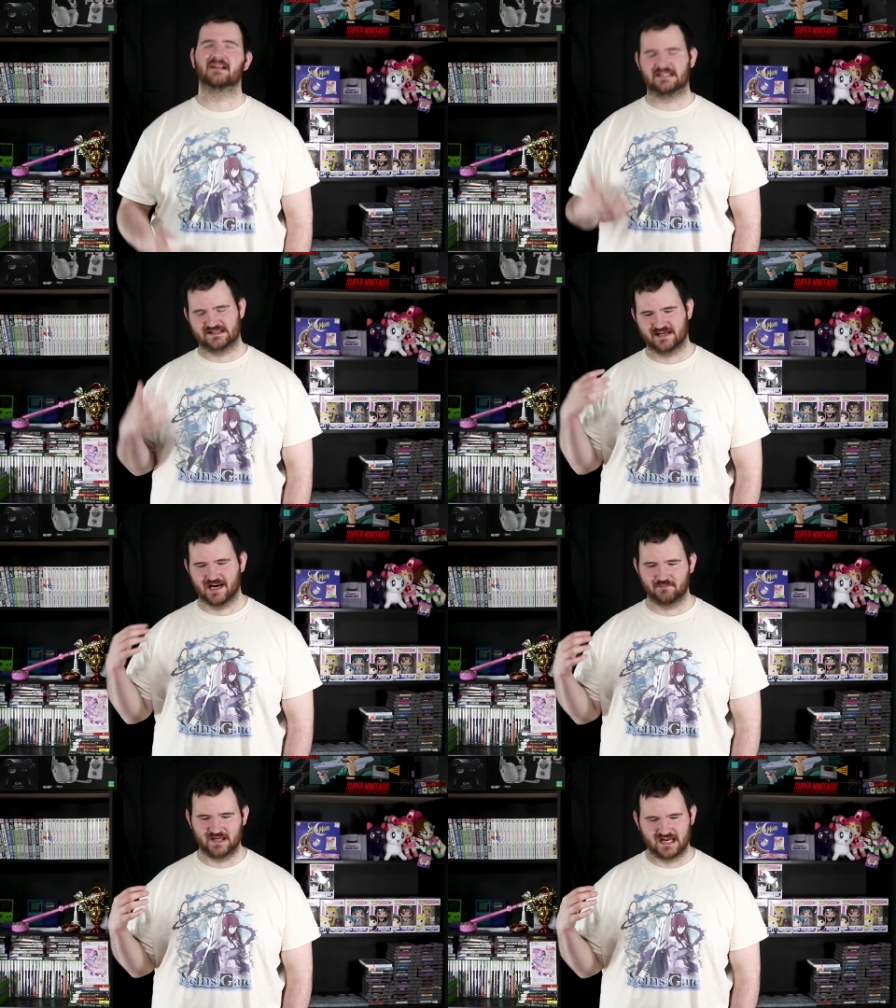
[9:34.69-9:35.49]
This is
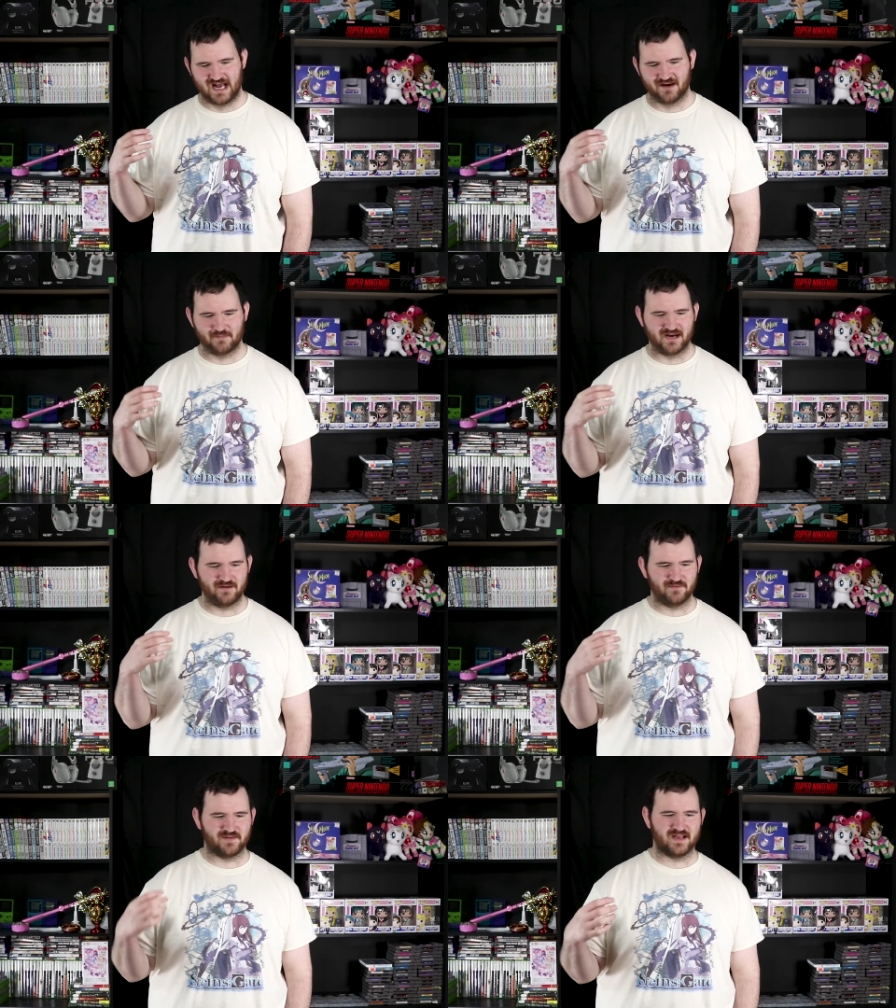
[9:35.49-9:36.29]
going to be kind of my
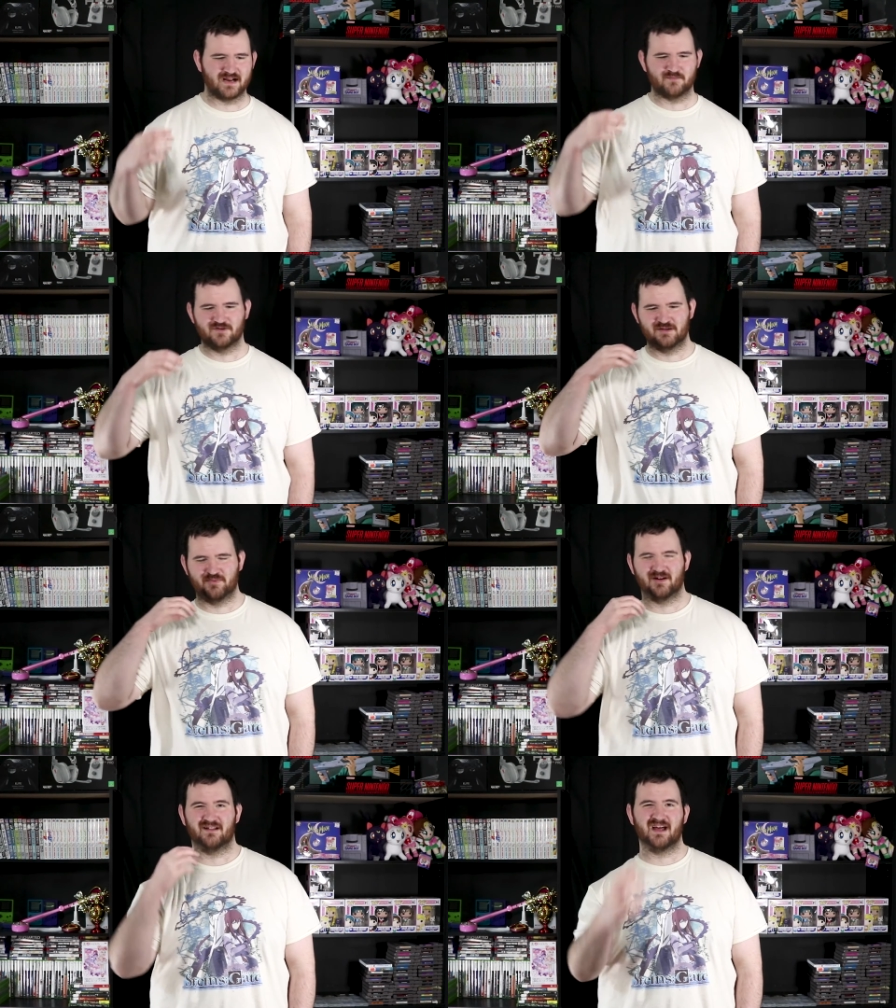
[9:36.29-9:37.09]
new thing. I'm really
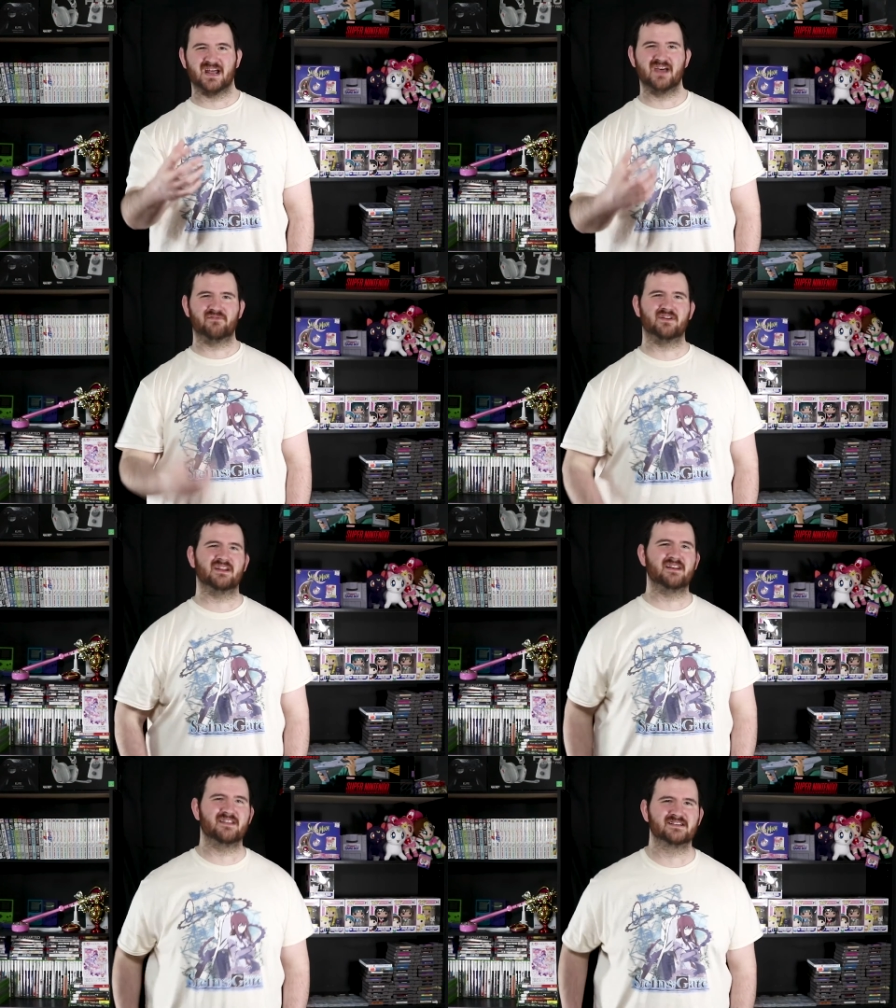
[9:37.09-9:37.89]
putting a lot of effort
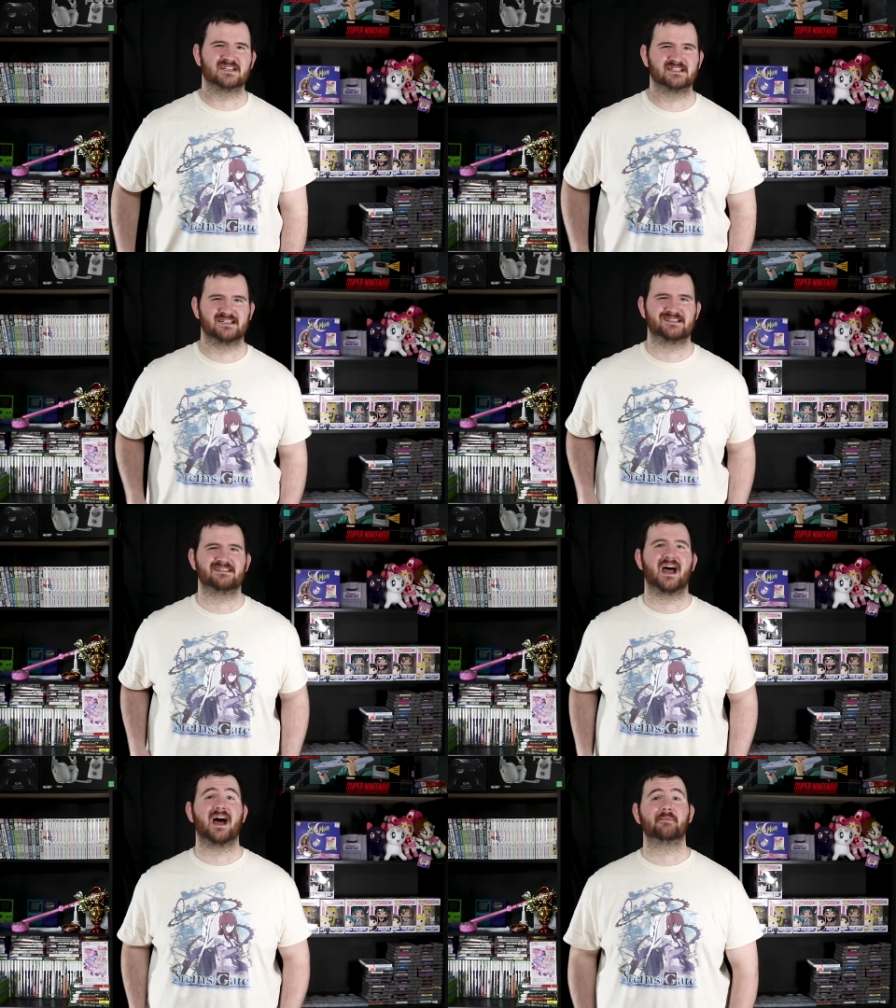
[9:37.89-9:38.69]
into this because this
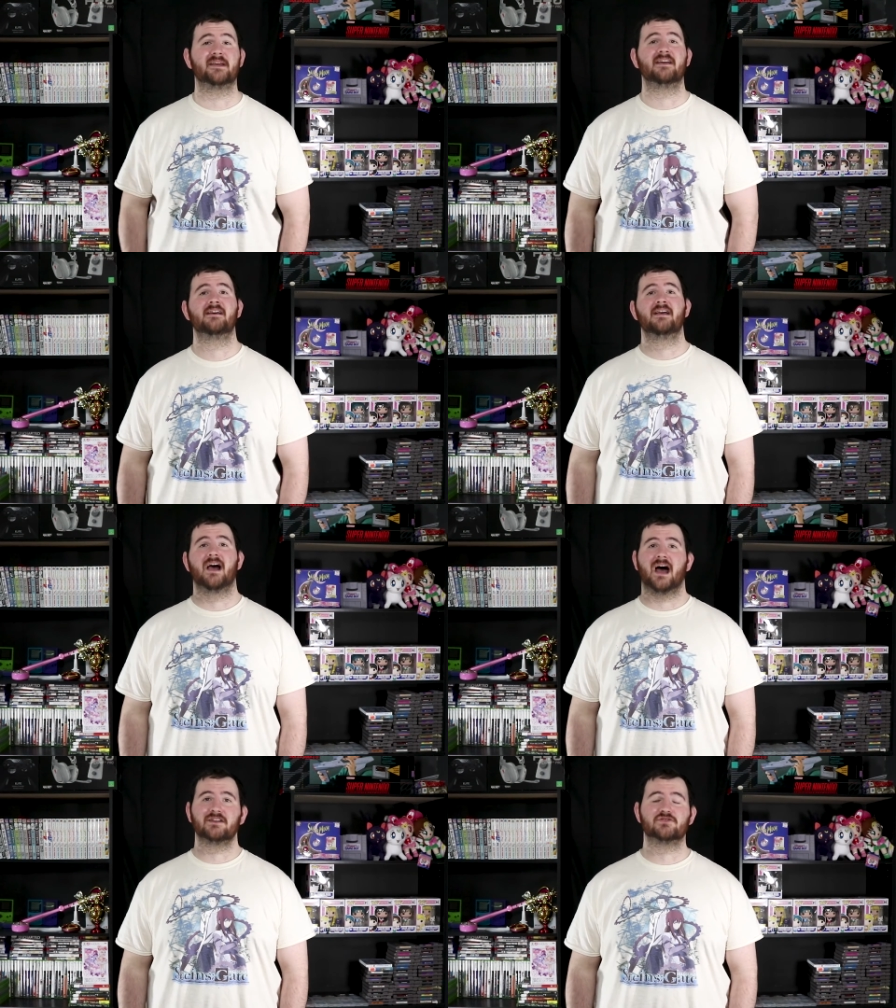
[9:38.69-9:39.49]
is a hobby
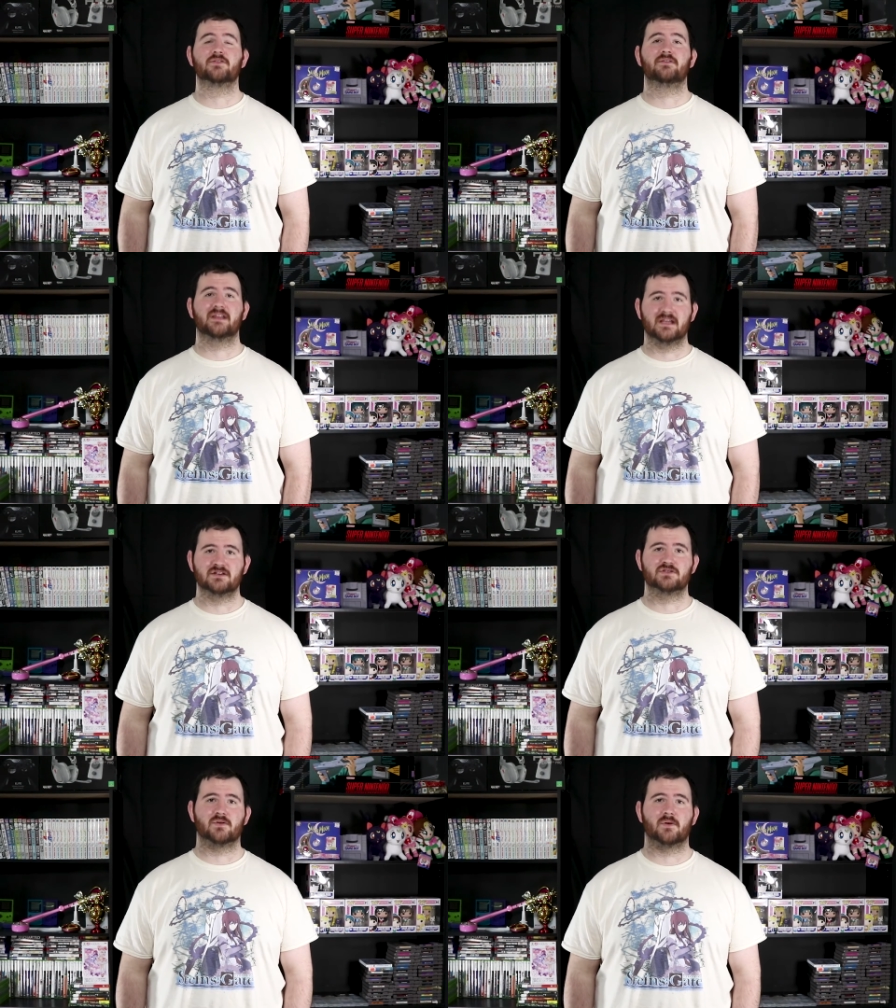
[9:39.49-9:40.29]
I truly
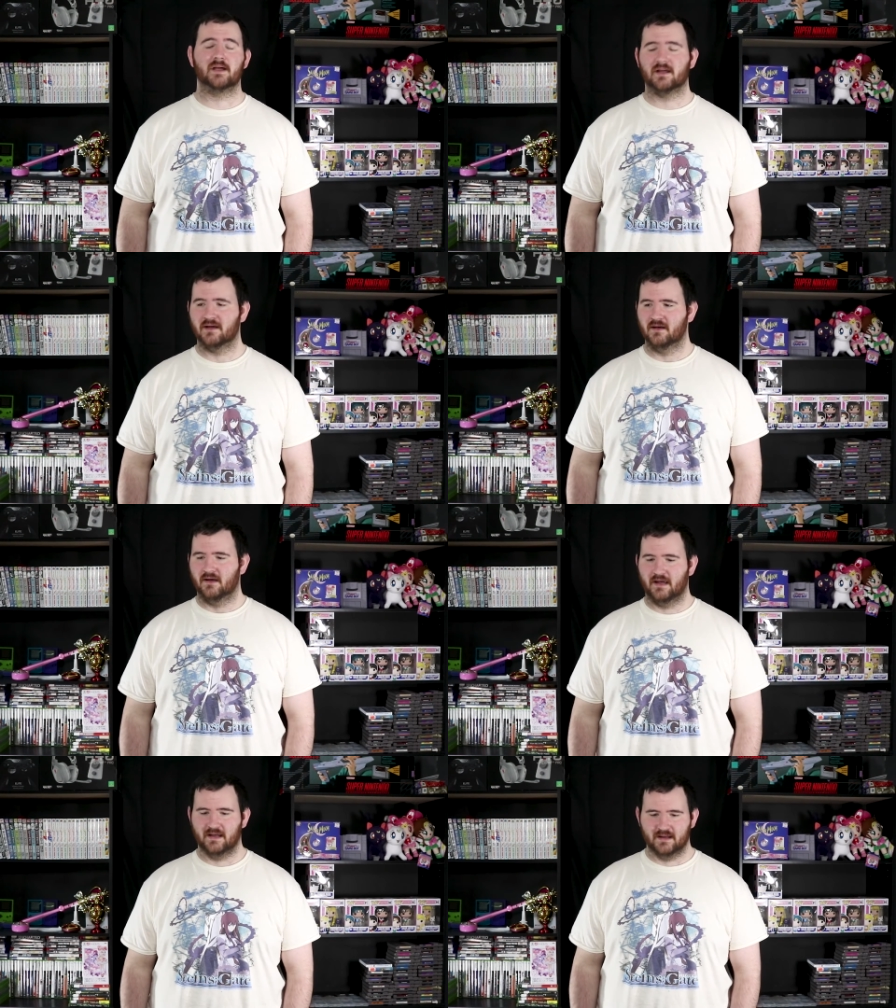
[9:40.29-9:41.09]
enjoy
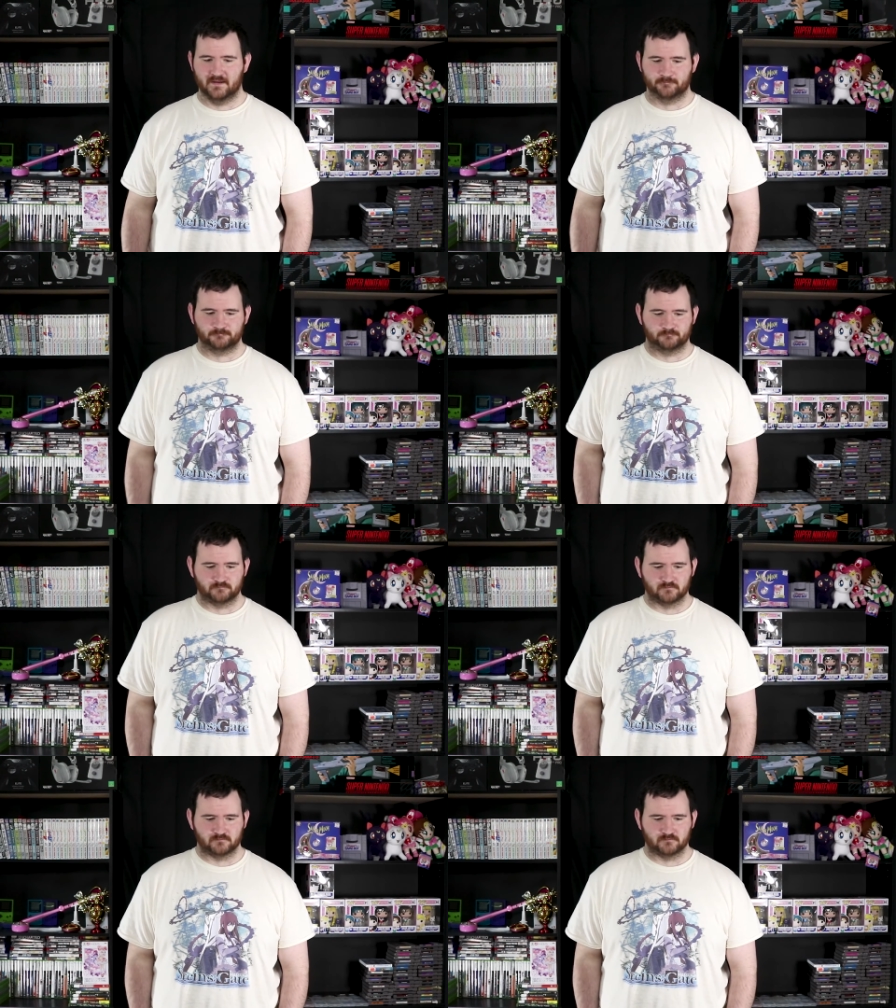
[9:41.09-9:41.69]
and